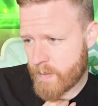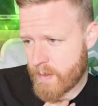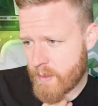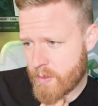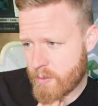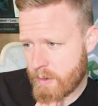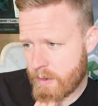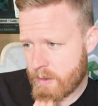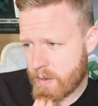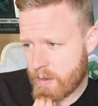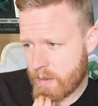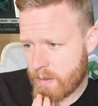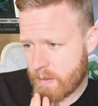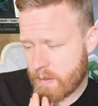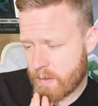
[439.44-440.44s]
Dread
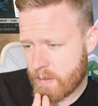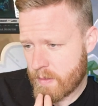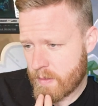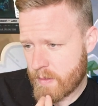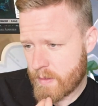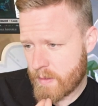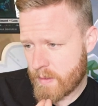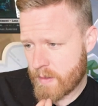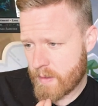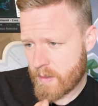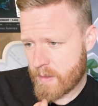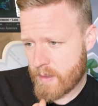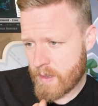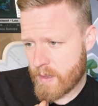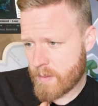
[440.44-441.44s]
Knight.
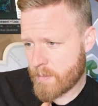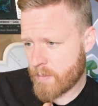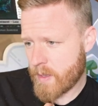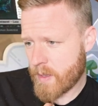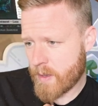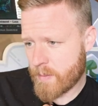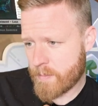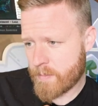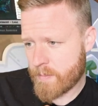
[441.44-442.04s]
Yep, yep.